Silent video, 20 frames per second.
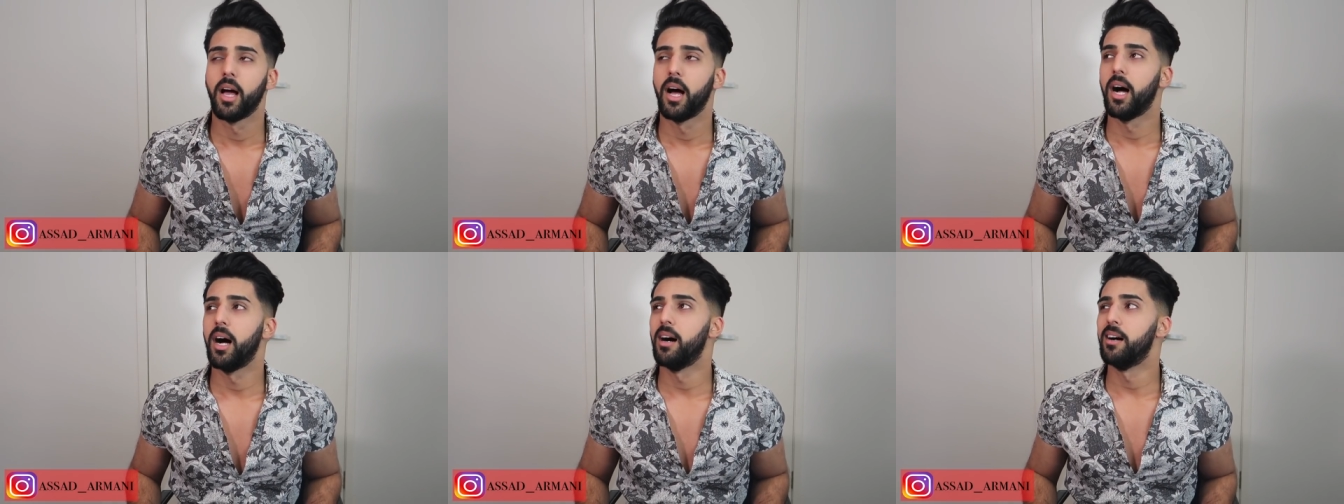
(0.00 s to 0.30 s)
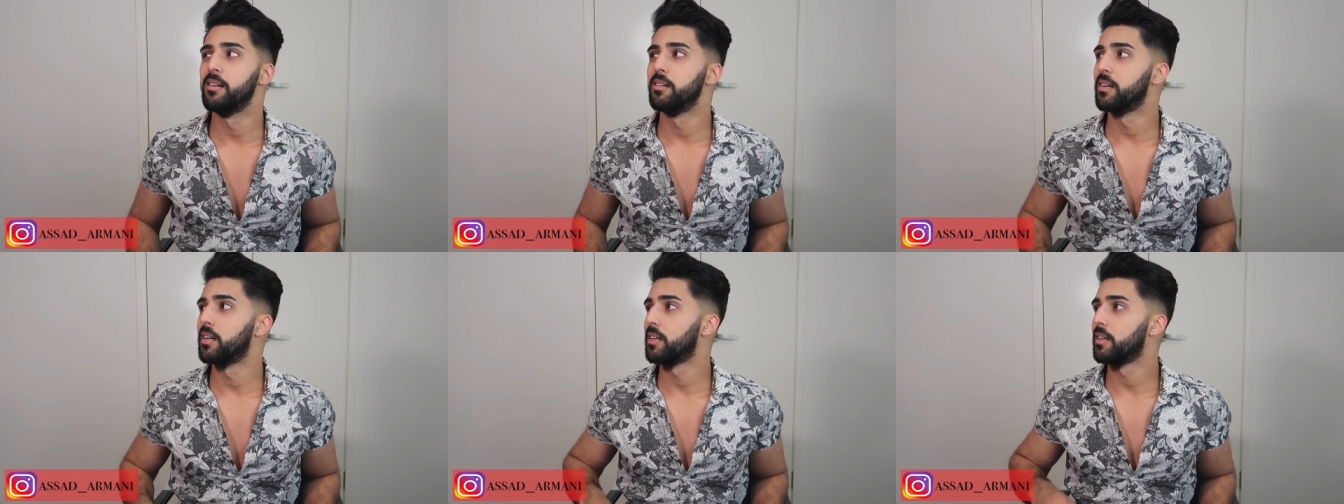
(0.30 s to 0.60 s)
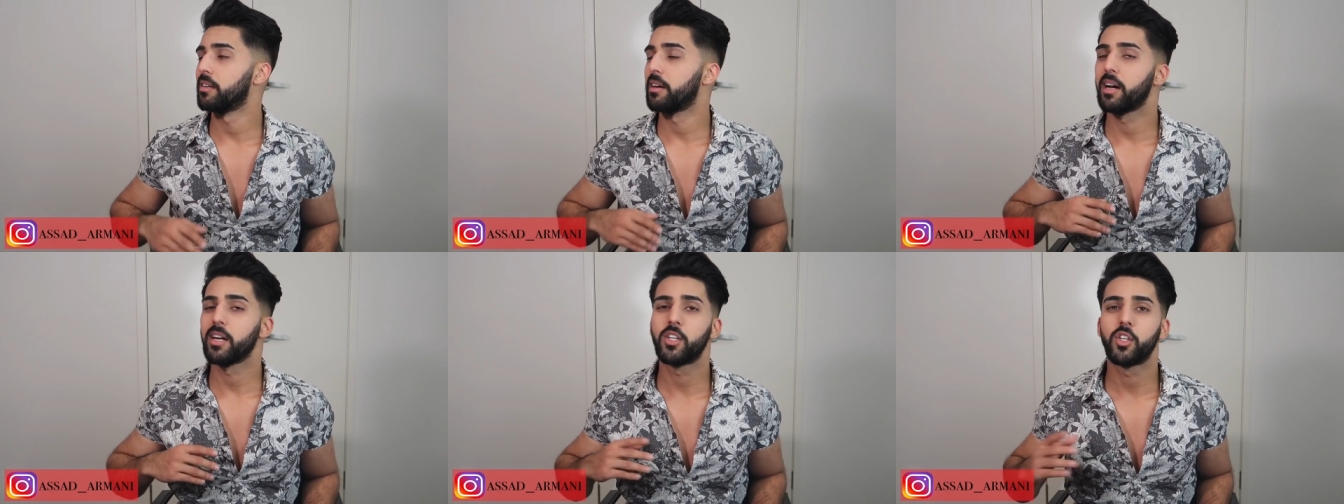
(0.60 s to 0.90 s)
Uh,
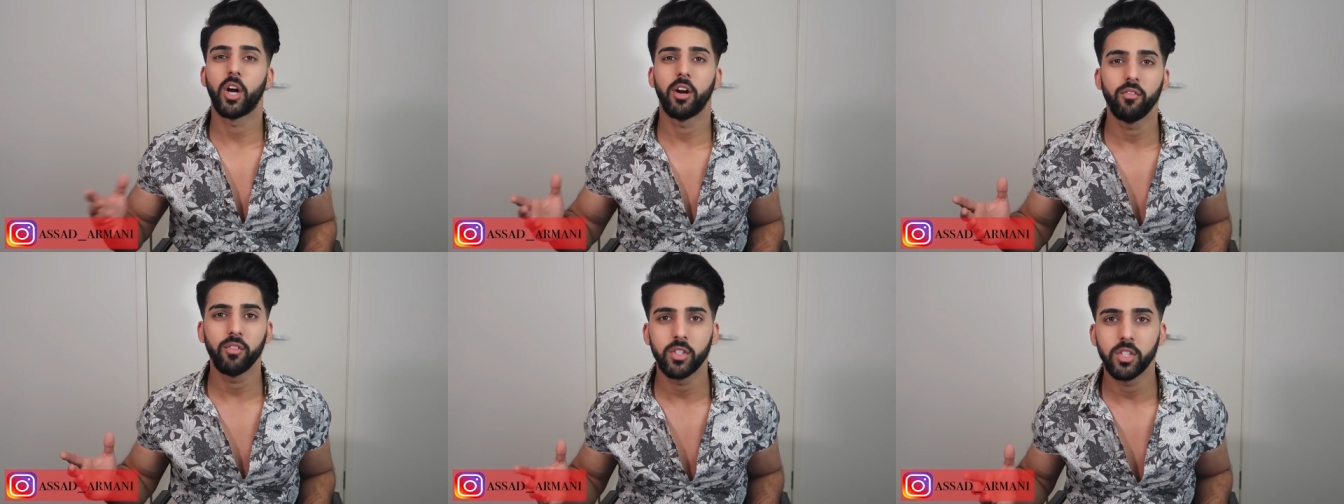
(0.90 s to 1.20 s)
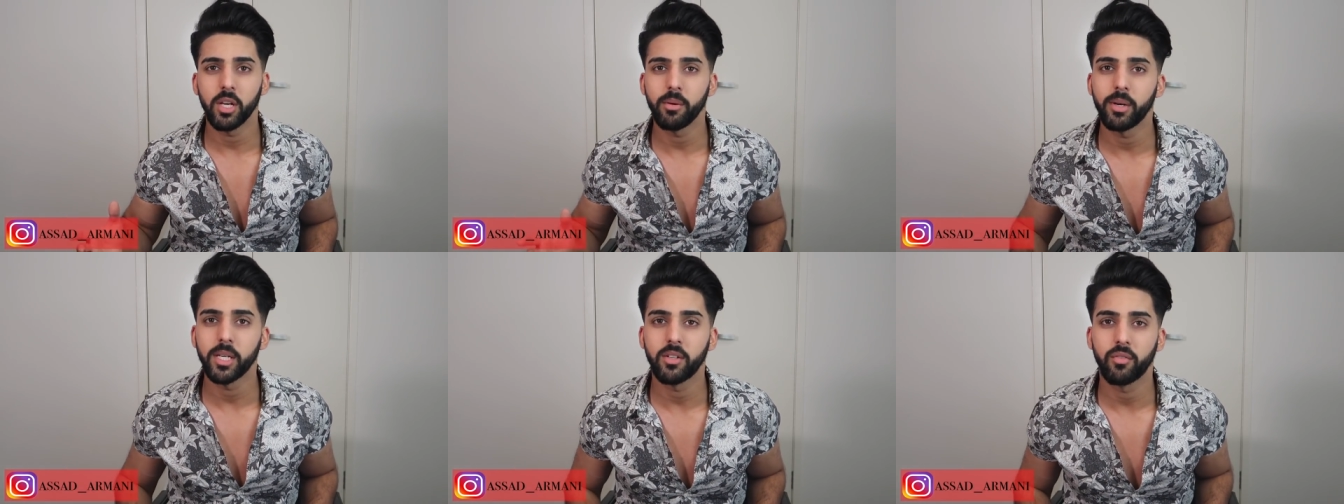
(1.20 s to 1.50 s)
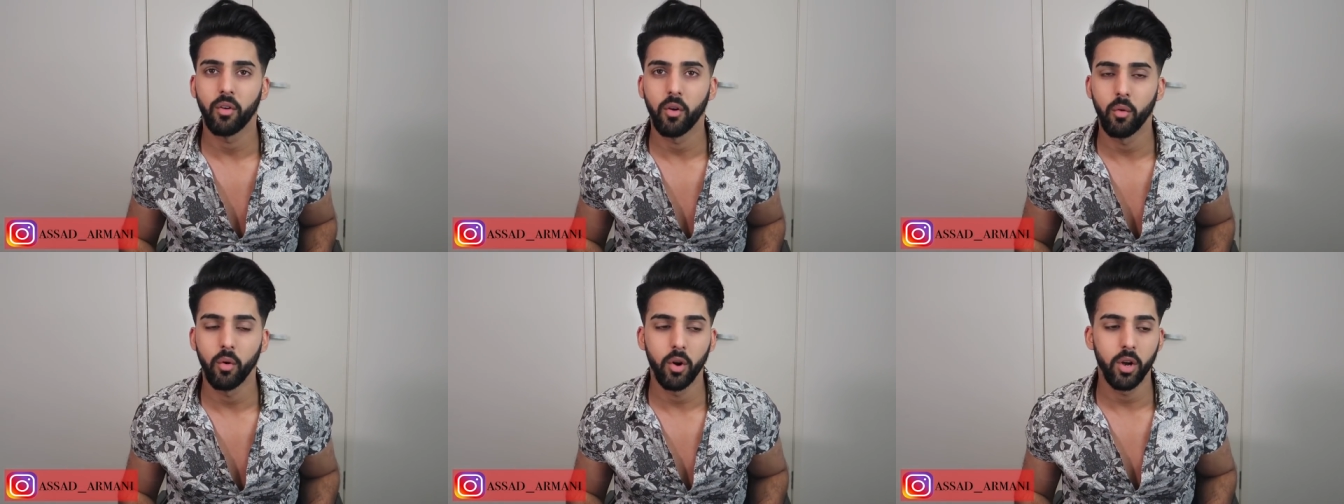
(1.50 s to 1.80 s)
I travel so
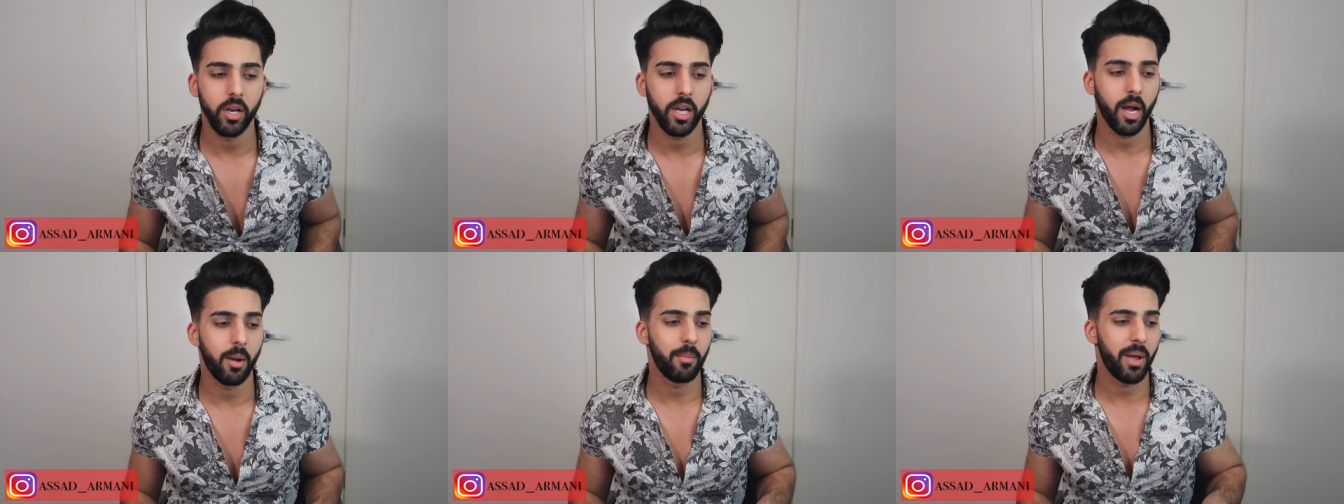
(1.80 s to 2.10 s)
much for work.